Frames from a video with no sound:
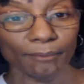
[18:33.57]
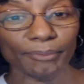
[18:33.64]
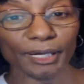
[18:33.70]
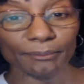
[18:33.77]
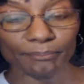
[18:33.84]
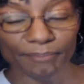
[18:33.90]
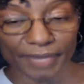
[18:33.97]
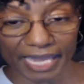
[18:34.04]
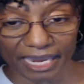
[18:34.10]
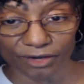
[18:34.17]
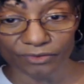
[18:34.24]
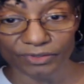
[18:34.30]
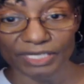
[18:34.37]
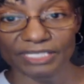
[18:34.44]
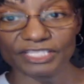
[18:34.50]
But
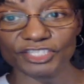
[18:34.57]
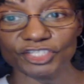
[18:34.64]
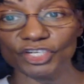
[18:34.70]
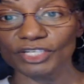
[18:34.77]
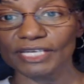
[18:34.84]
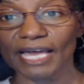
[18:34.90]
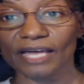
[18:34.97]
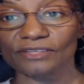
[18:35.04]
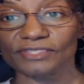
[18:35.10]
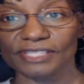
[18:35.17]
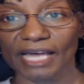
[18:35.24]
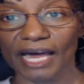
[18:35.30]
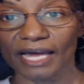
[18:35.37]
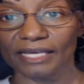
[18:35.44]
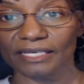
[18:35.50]
Mary stood
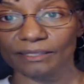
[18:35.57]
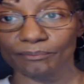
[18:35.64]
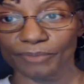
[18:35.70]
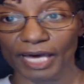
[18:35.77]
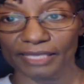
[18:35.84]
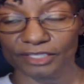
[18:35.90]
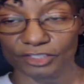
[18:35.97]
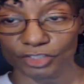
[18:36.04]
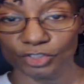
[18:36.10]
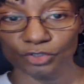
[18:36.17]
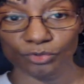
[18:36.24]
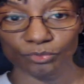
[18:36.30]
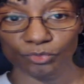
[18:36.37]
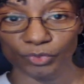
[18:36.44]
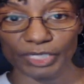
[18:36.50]
outside by the
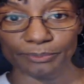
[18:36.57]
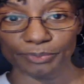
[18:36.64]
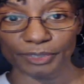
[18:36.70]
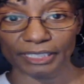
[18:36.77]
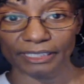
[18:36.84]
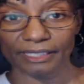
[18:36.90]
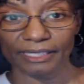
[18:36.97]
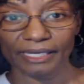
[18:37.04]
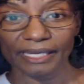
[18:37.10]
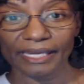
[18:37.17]
tomb weeping.